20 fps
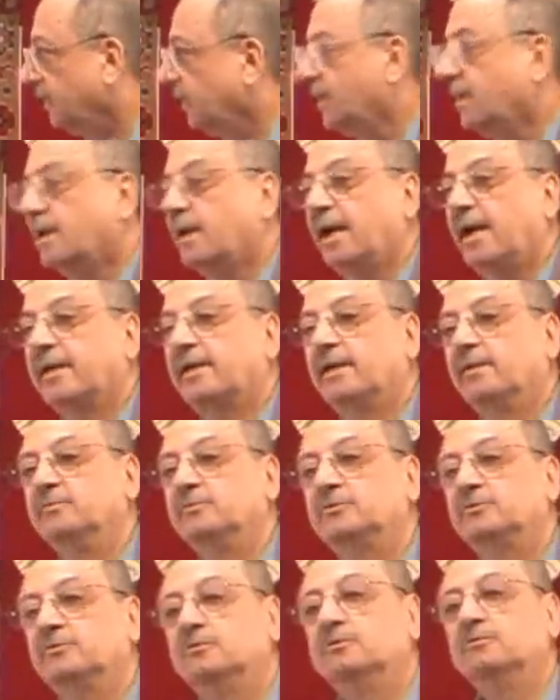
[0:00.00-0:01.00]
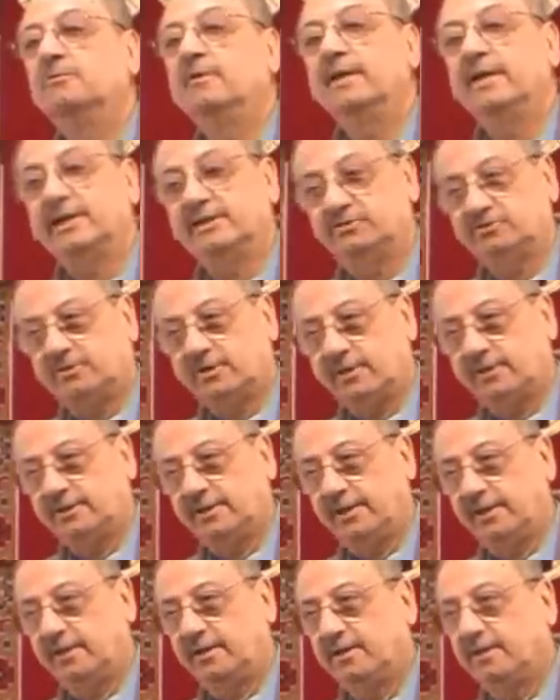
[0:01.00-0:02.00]
I come to one extra
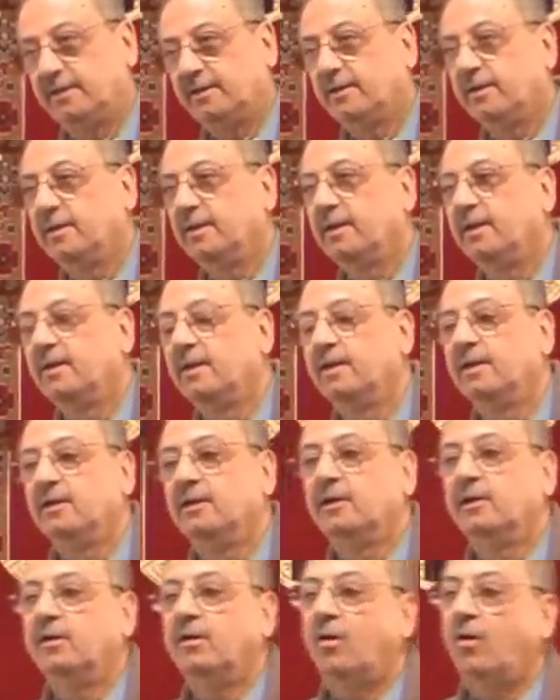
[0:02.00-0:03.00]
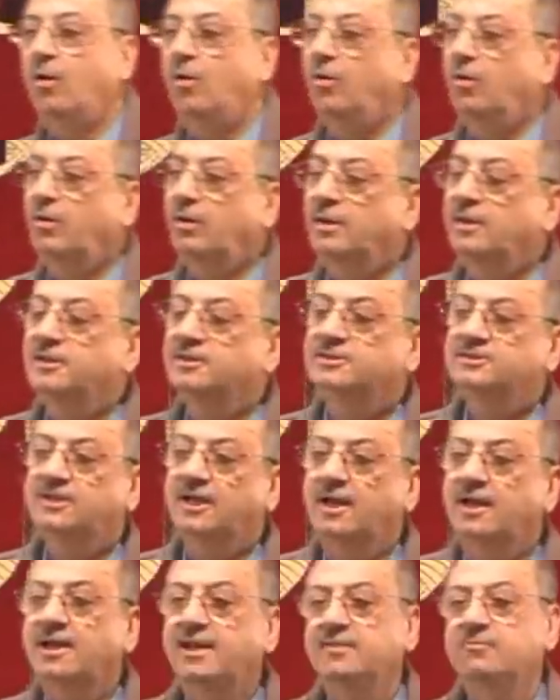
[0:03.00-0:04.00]
thing. All the
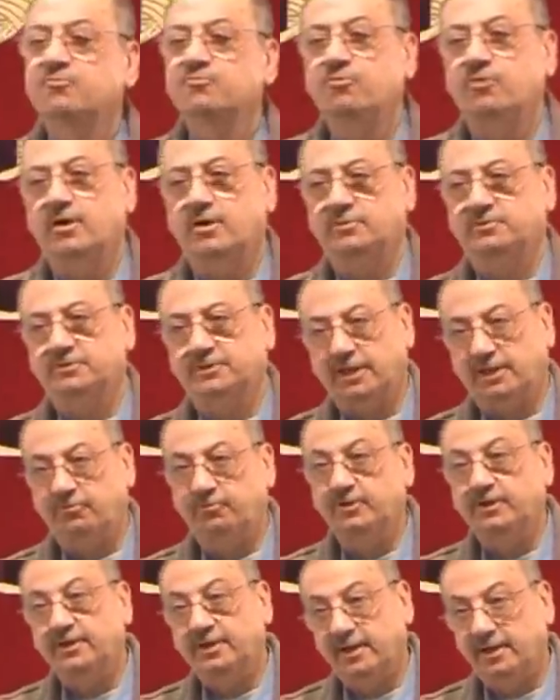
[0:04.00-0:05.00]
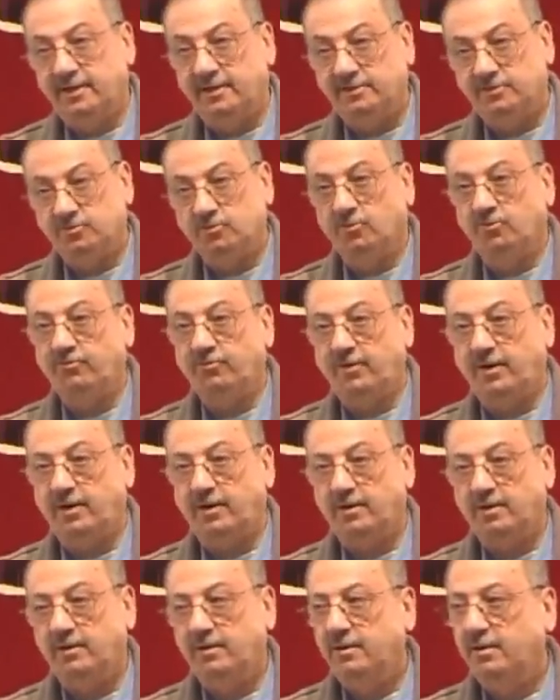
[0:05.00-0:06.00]
salim verbs that we did so far,
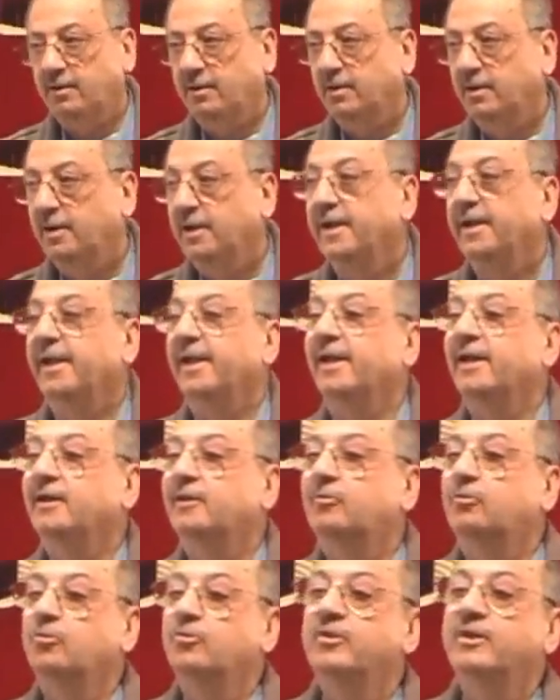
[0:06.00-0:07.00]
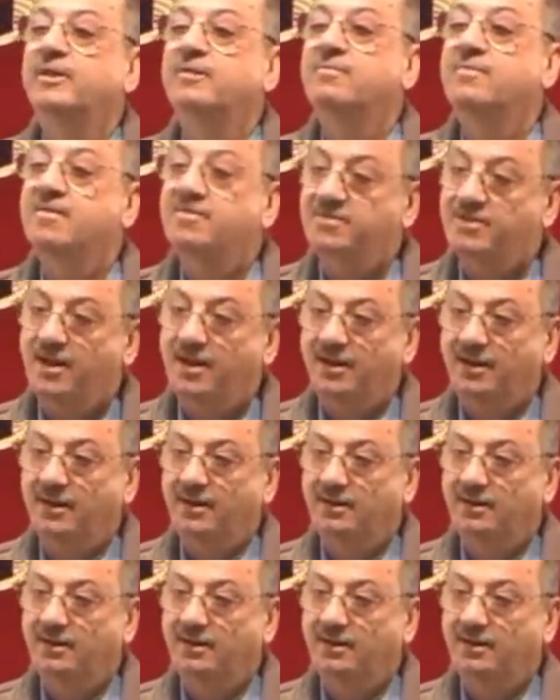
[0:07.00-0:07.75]
including mithal,